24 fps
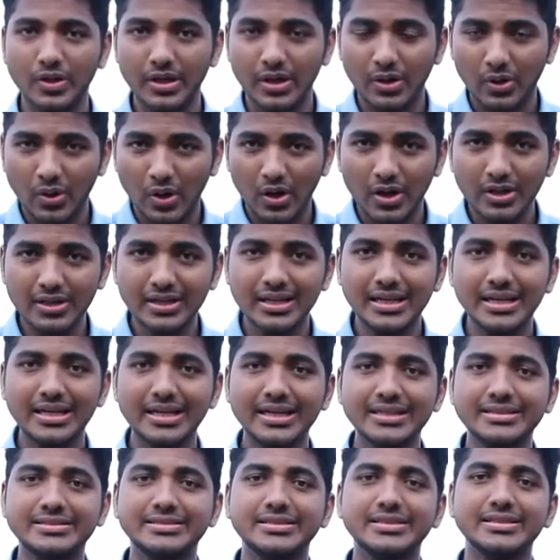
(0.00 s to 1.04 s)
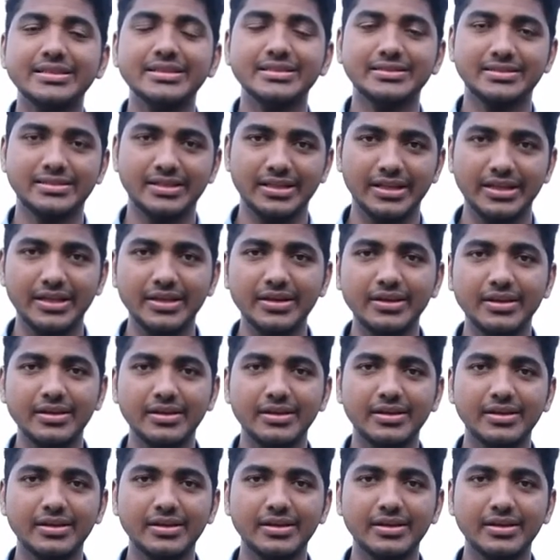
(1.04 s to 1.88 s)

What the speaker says: not collect GST,